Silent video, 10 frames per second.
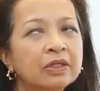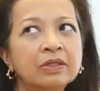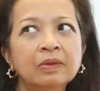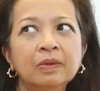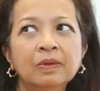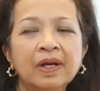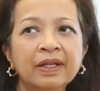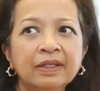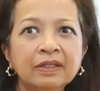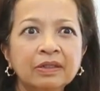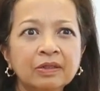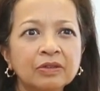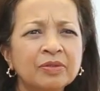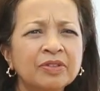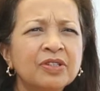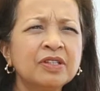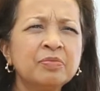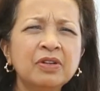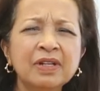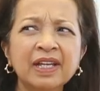So I didn't talk So it's
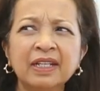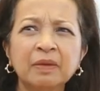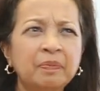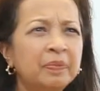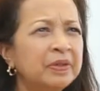more like the